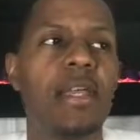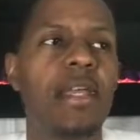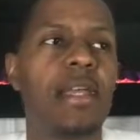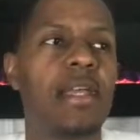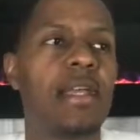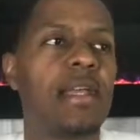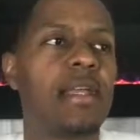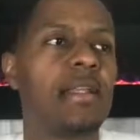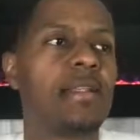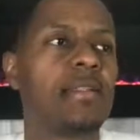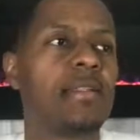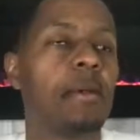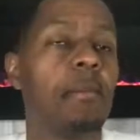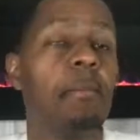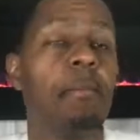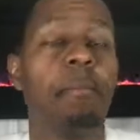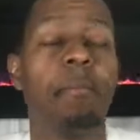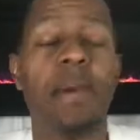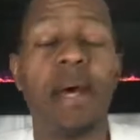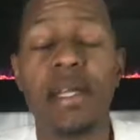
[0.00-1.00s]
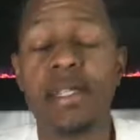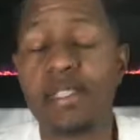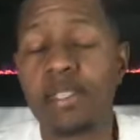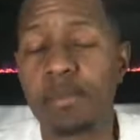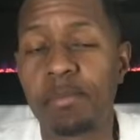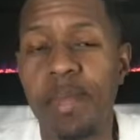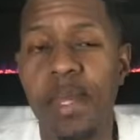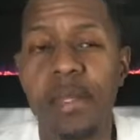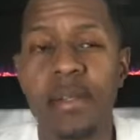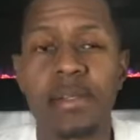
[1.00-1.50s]
is
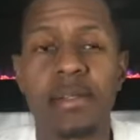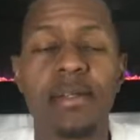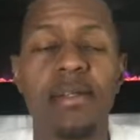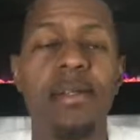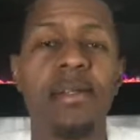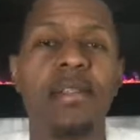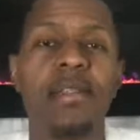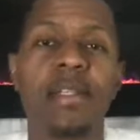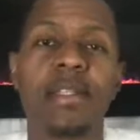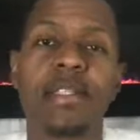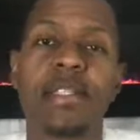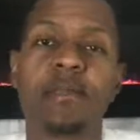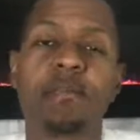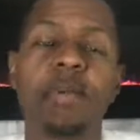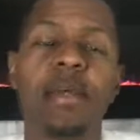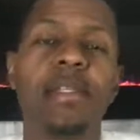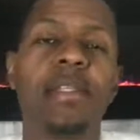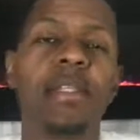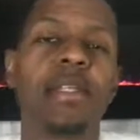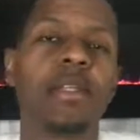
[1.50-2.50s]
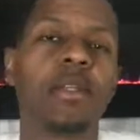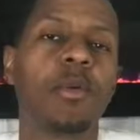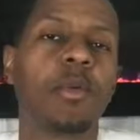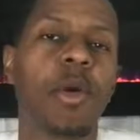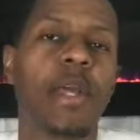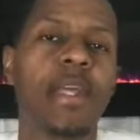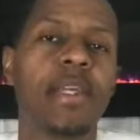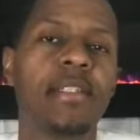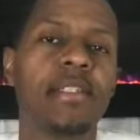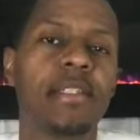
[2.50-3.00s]
much better than spending the
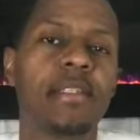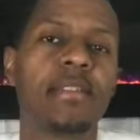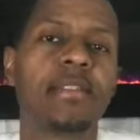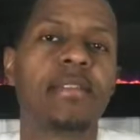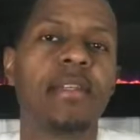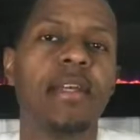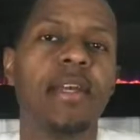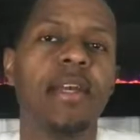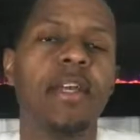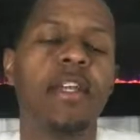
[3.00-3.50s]
wages.